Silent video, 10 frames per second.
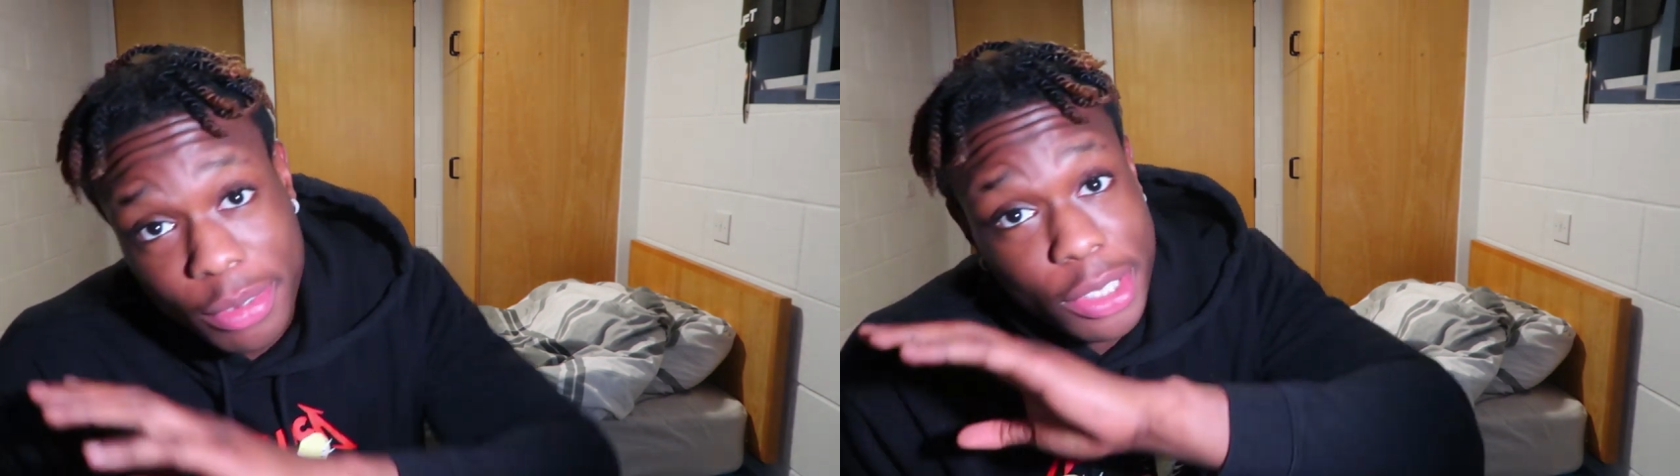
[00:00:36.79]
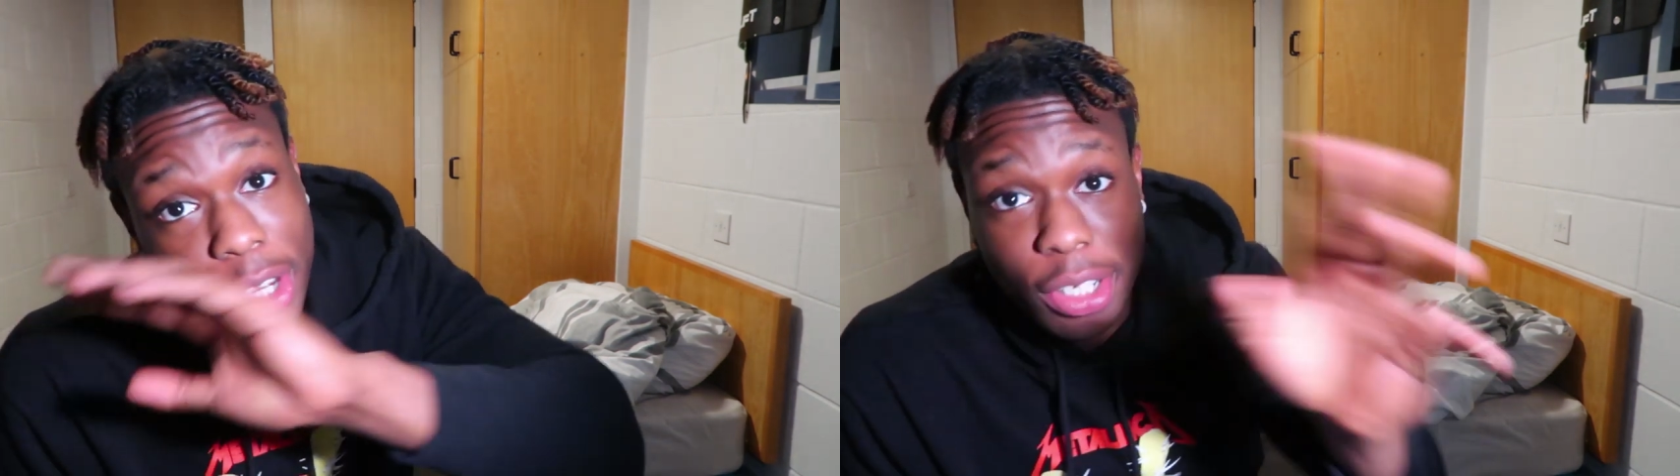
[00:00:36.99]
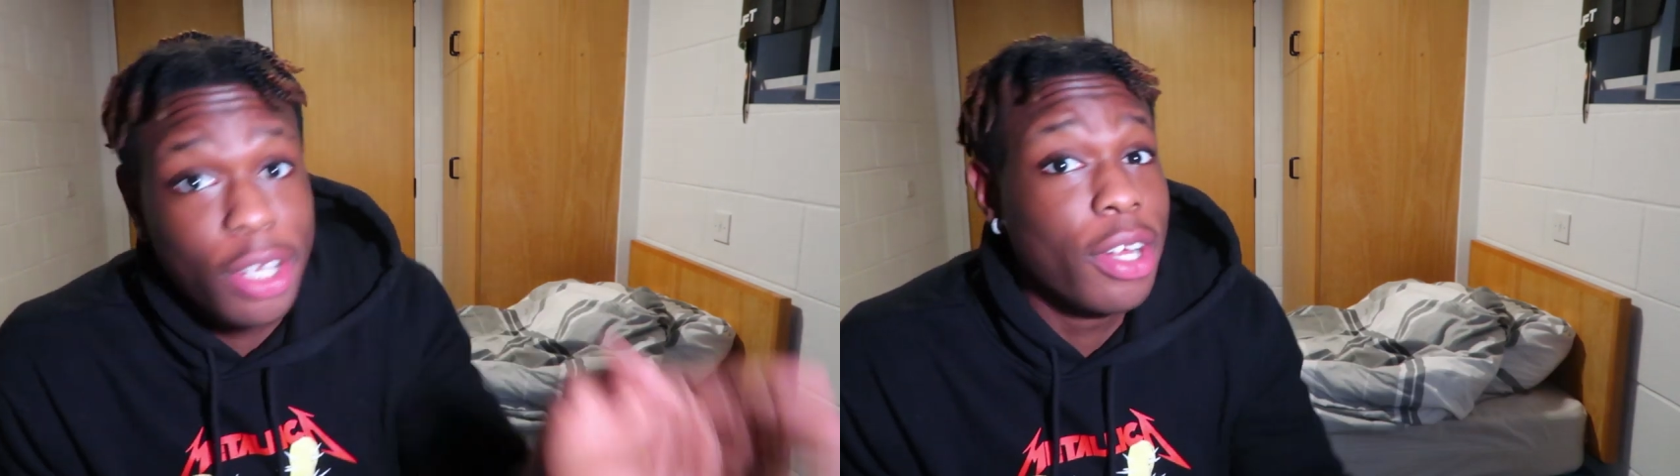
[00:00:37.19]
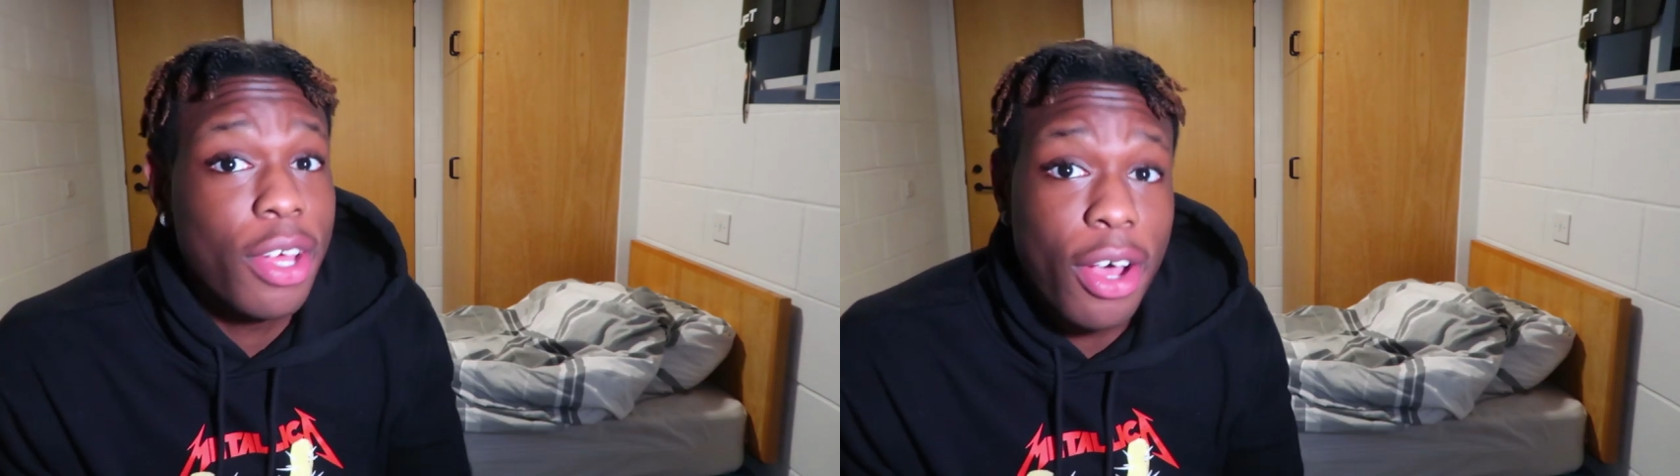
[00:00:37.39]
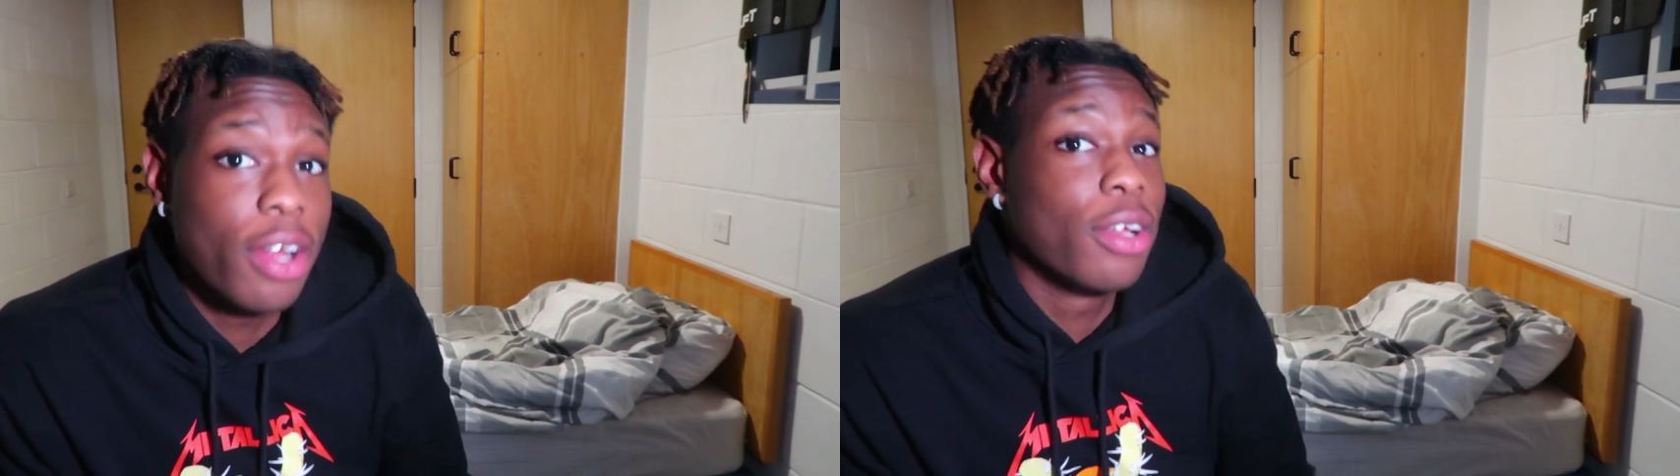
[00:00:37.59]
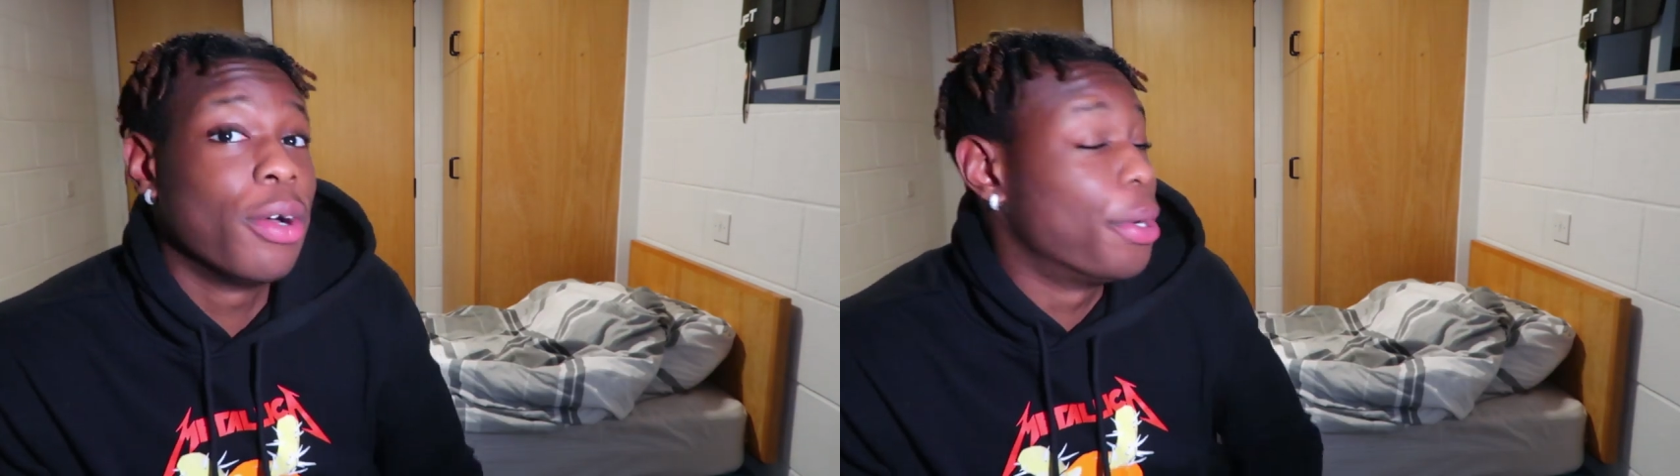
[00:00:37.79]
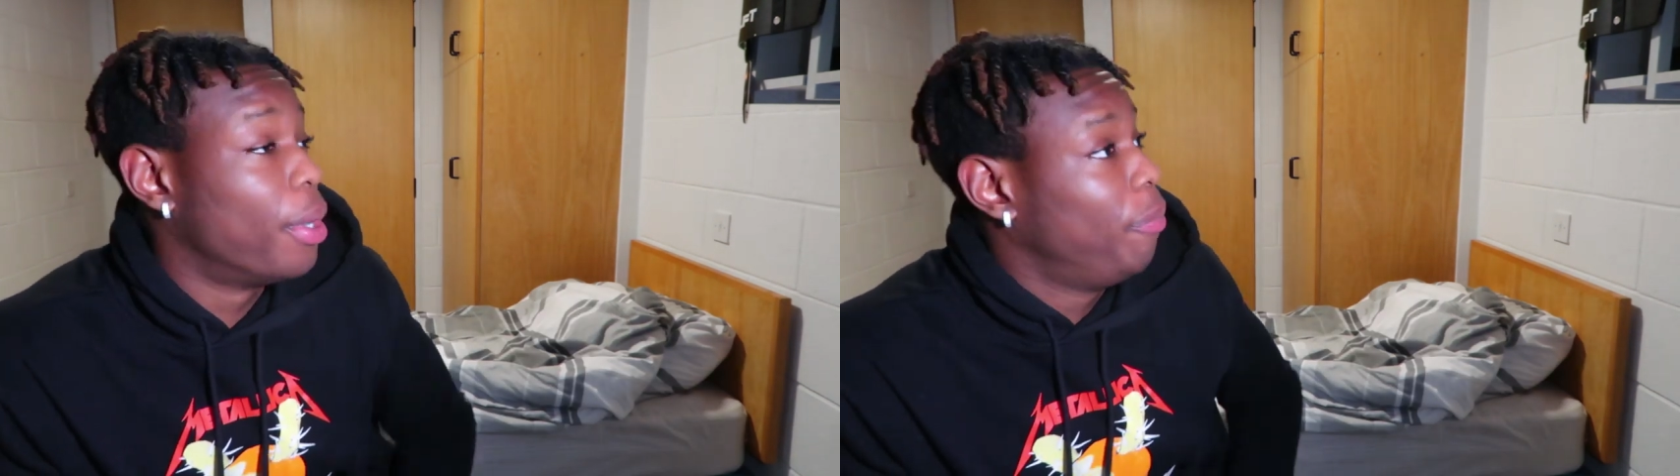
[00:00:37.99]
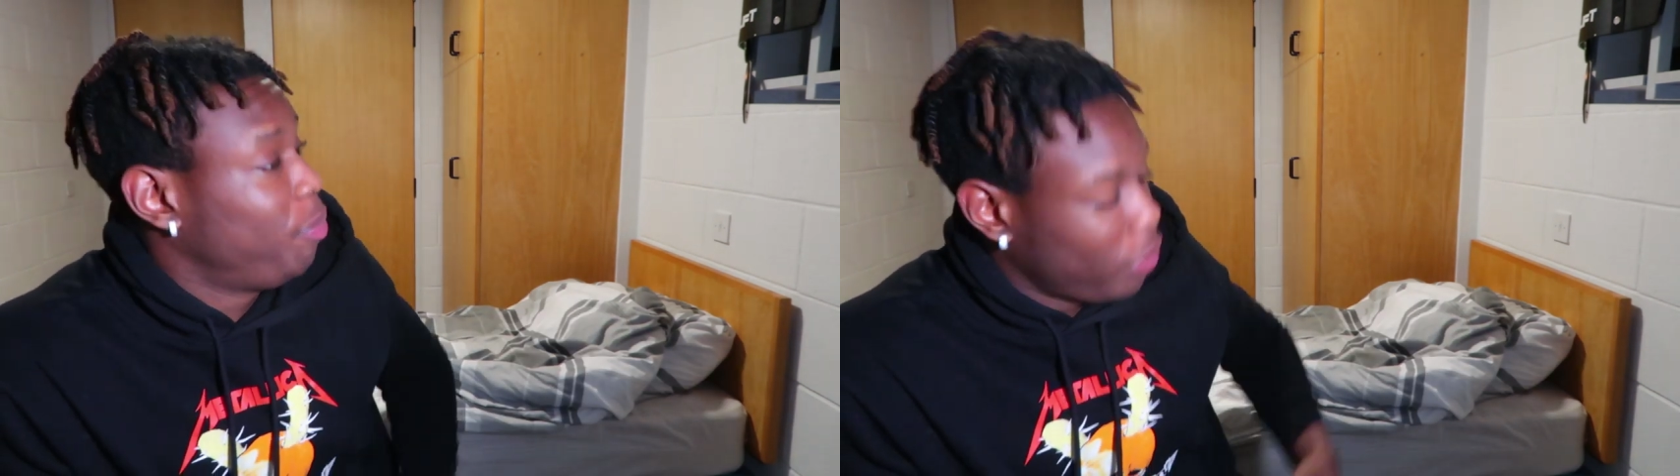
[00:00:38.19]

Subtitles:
yada yada yada.